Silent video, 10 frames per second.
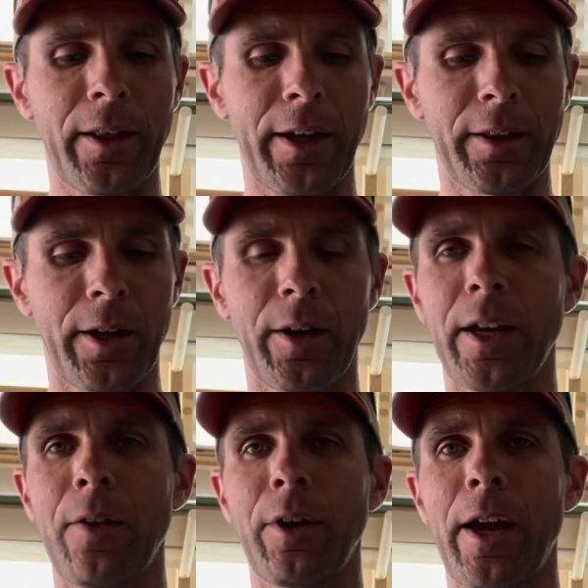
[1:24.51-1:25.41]
Like they're in
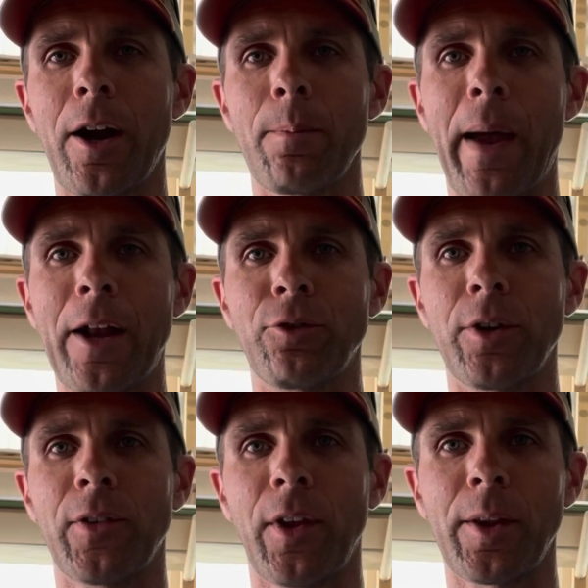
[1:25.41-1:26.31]
every air
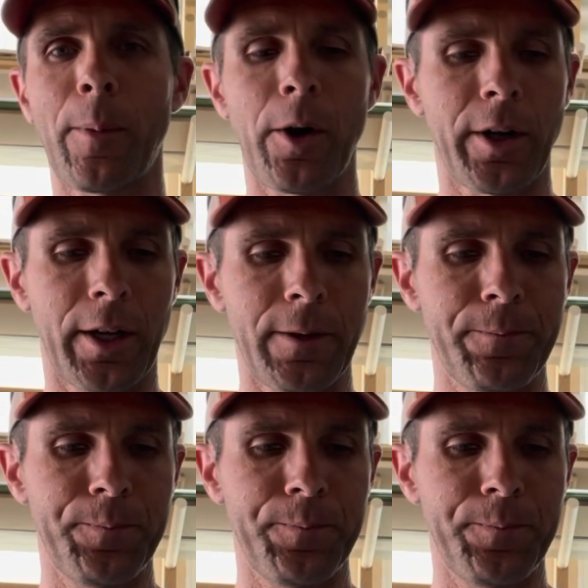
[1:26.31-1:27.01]
mattress on the market.